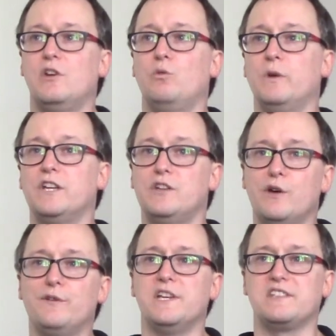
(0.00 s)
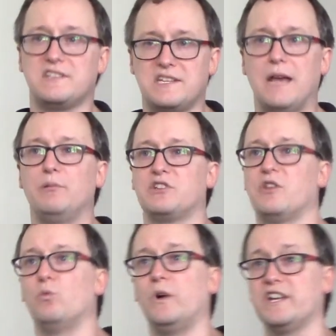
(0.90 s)
when ANOVA has established
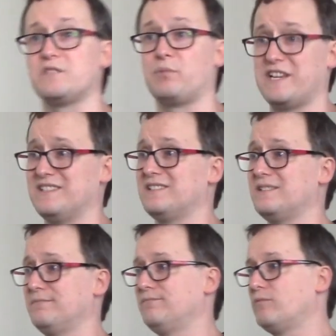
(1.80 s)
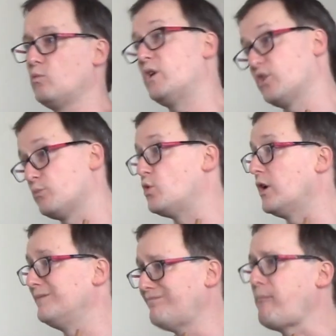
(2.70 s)
that one is present, one or more.